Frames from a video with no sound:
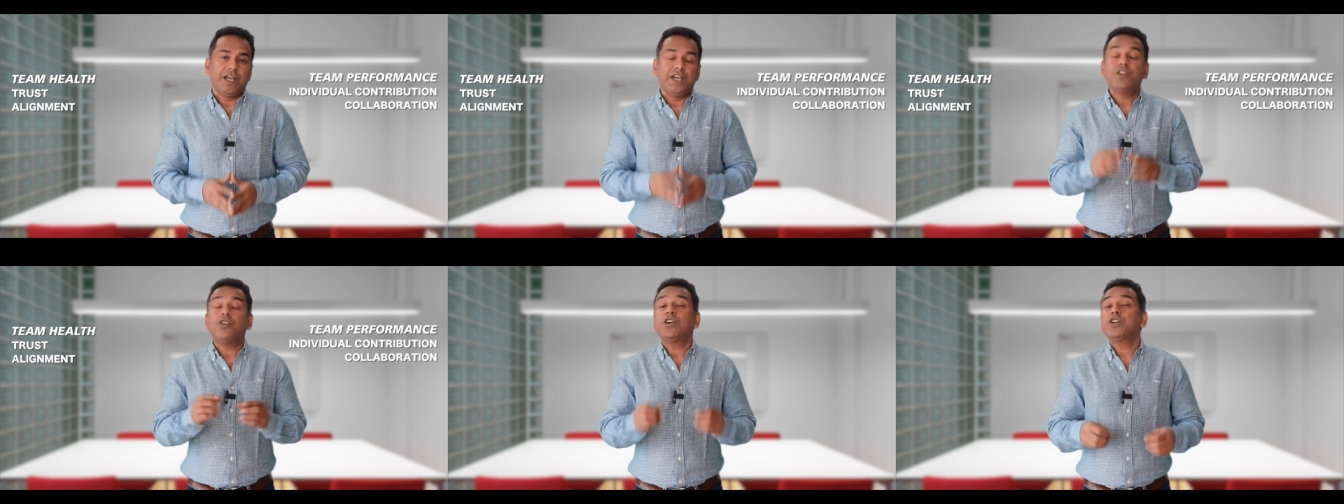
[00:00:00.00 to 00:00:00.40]

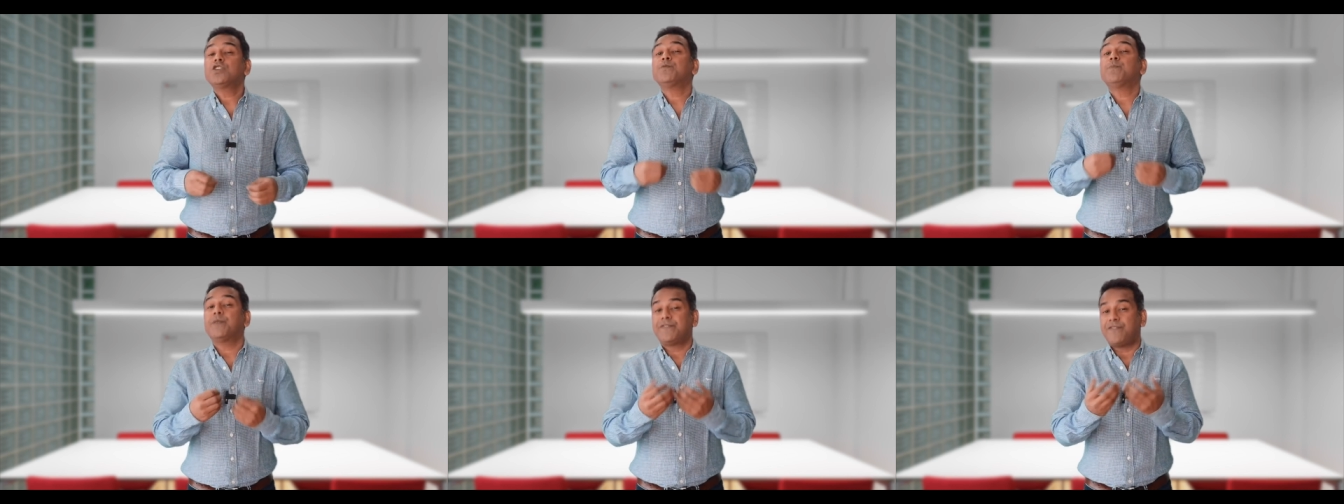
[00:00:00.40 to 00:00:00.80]
In order
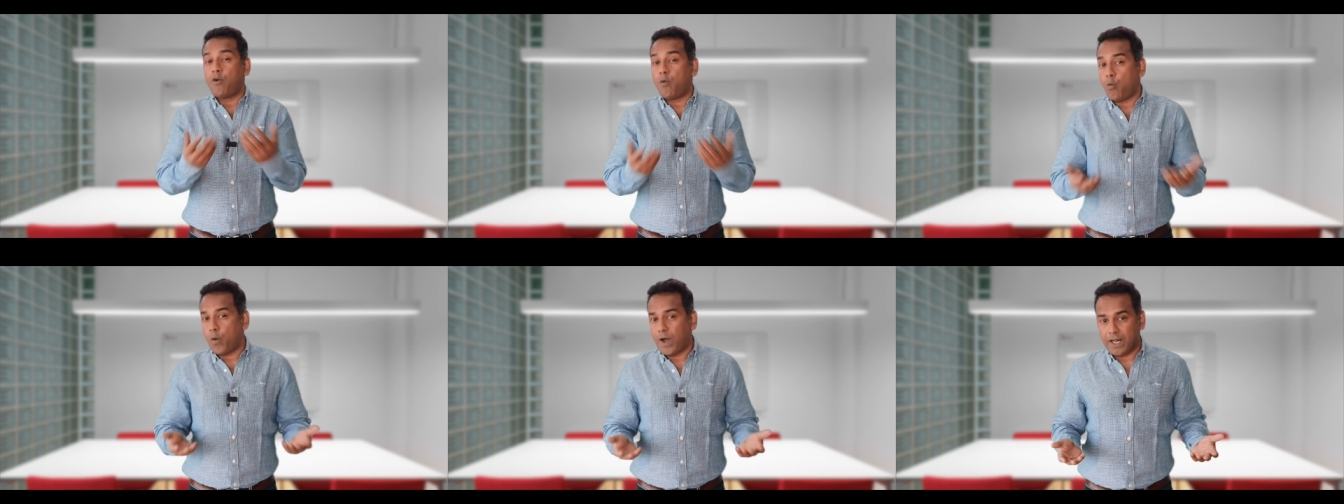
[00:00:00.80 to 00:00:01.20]
to
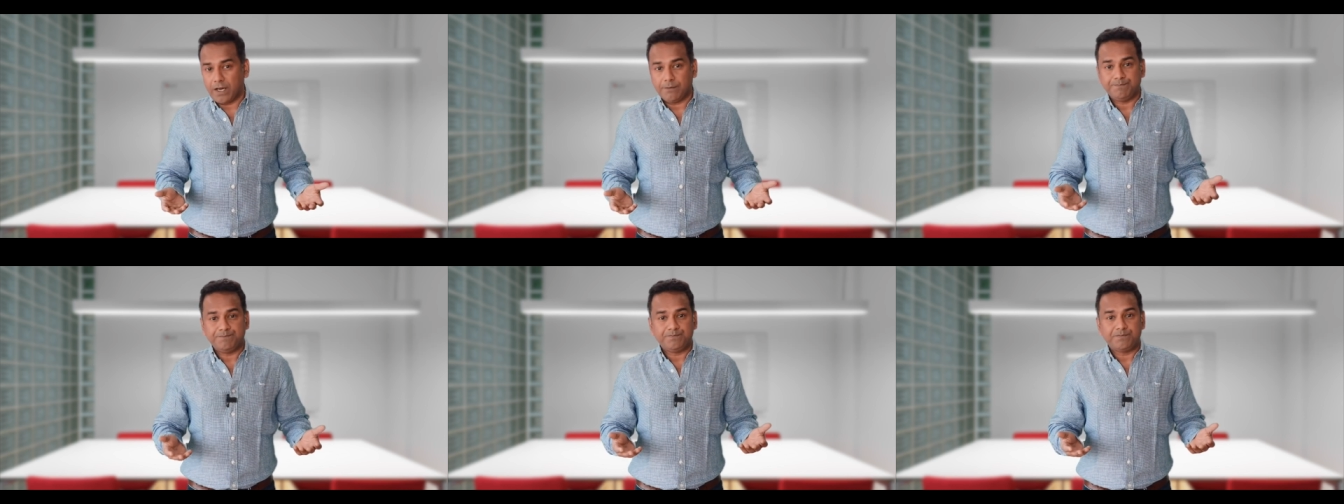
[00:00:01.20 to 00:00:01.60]
perform
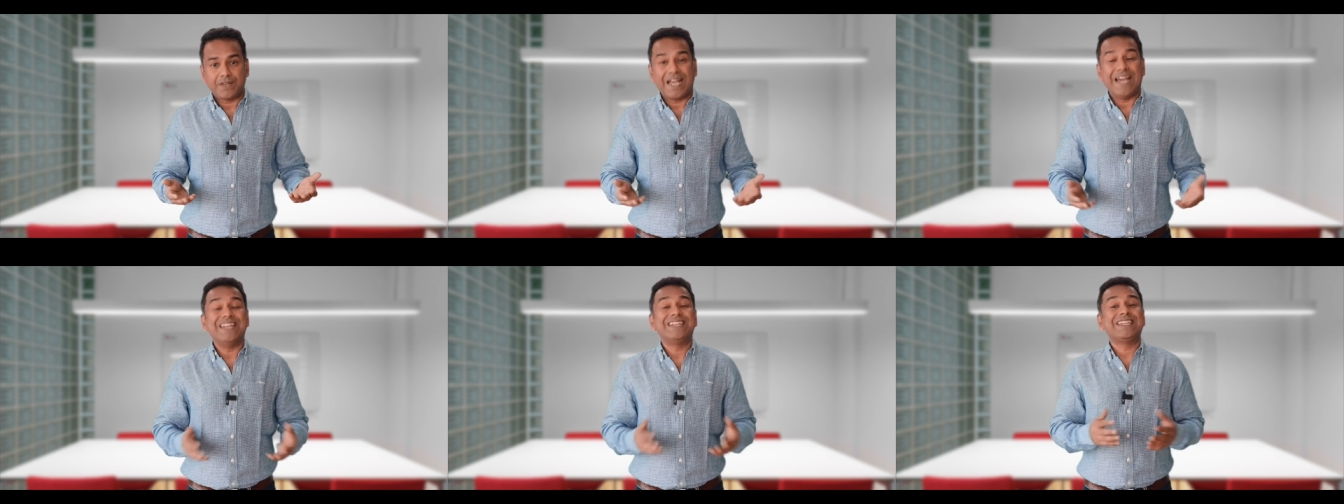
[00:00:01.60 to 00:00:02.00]
well,
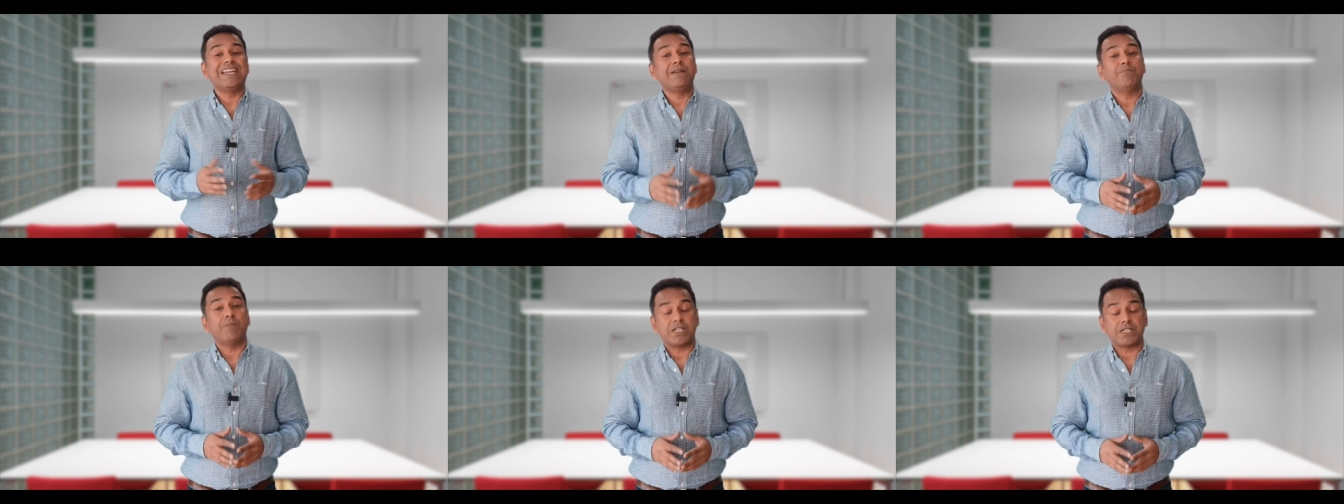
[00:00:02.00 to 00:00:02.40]
a
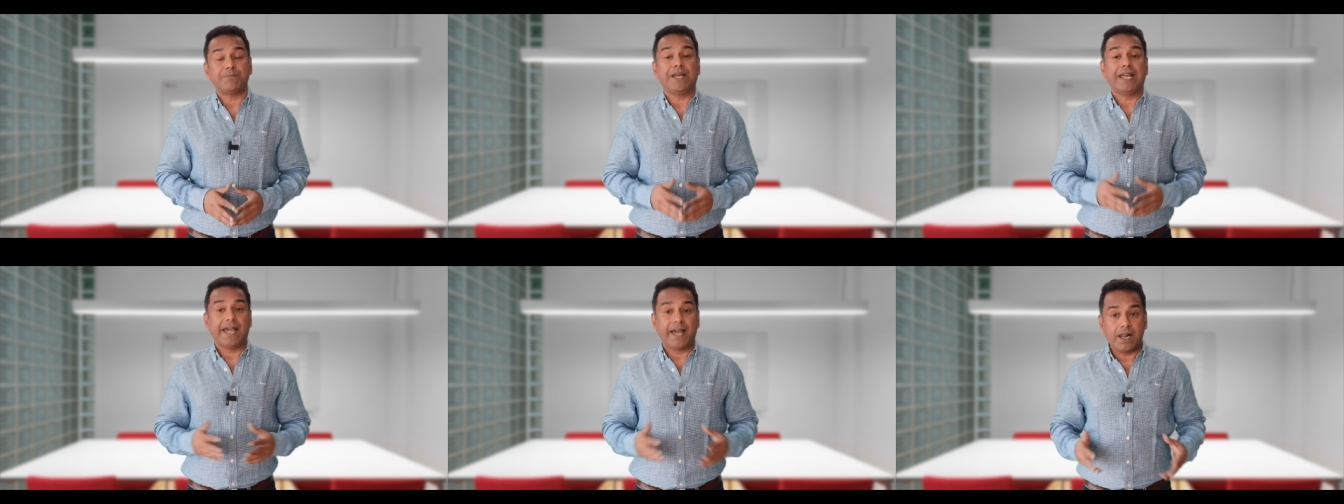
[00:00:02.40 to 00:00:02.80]
team must
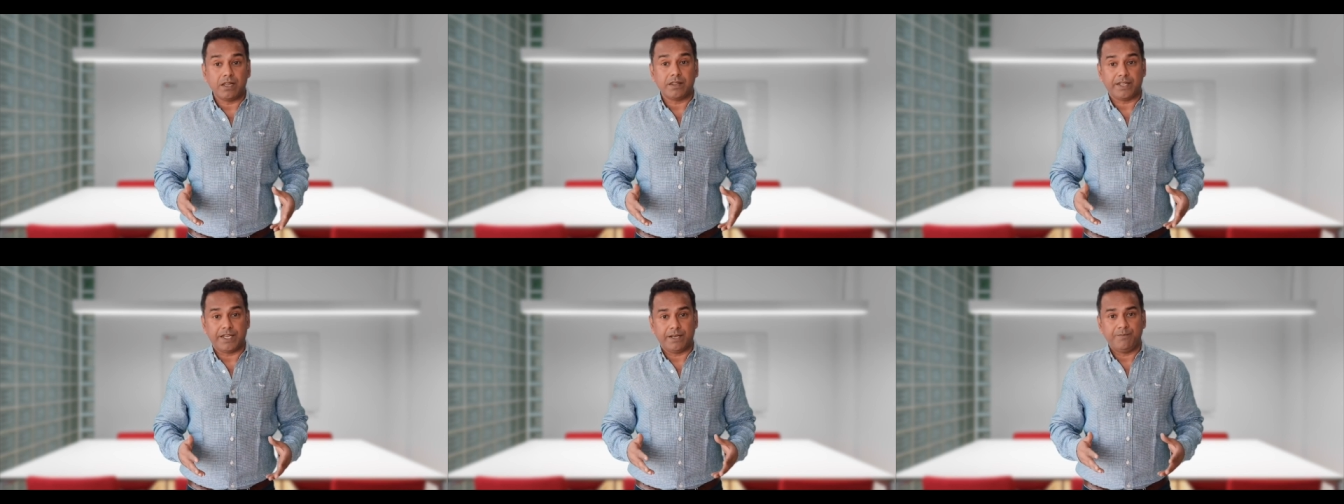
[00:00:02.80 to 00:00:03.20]
be
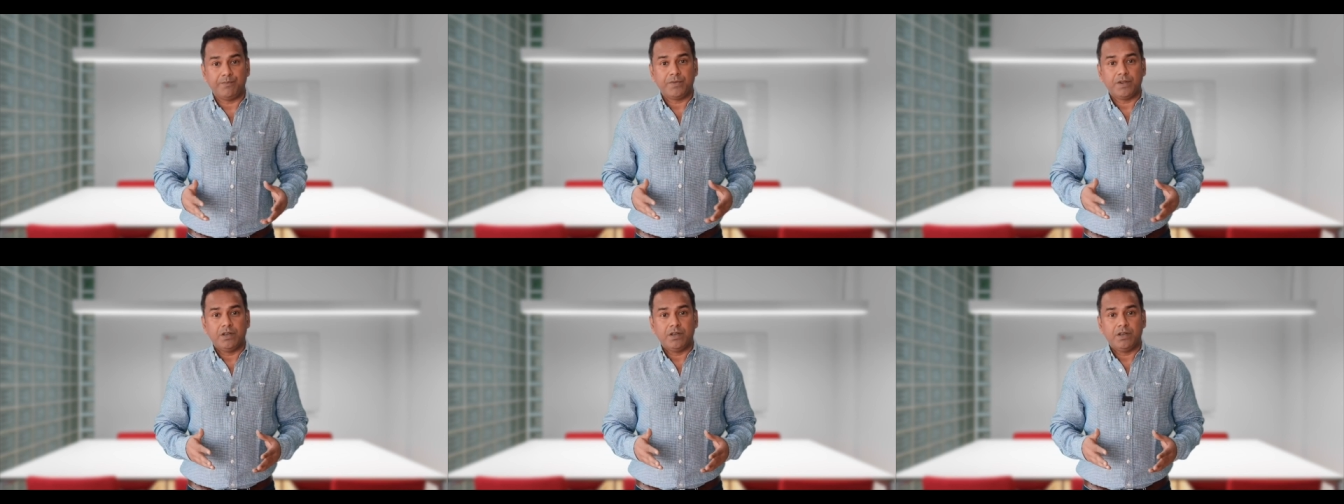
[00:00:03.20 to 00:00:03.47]
healthy,